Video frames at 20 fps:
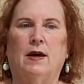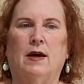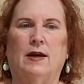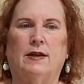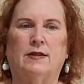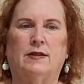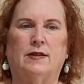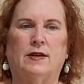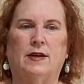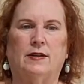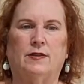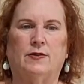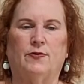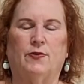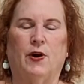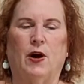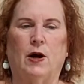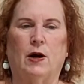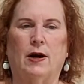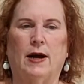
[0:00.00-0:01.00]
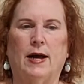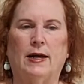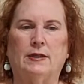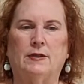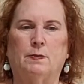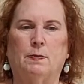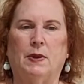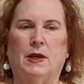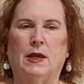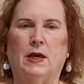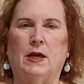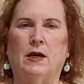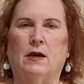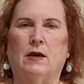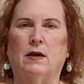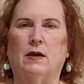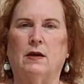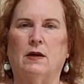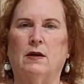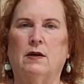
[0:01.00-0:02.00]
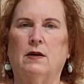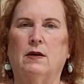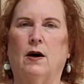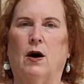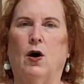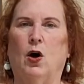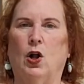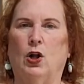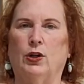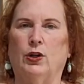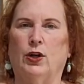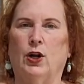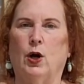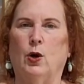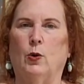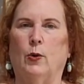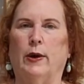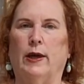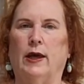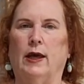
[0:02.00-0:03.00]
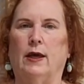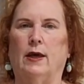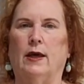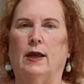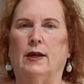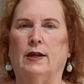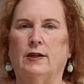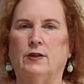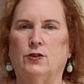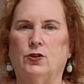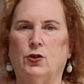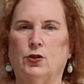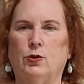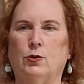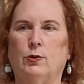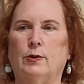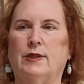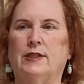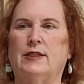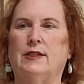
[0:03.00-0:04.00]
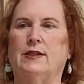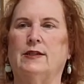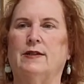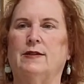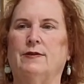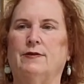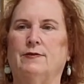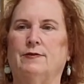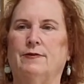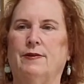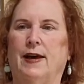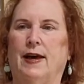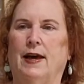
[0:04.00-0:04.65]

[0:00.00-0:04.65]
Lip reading: as far as being all-knowing and intuitive,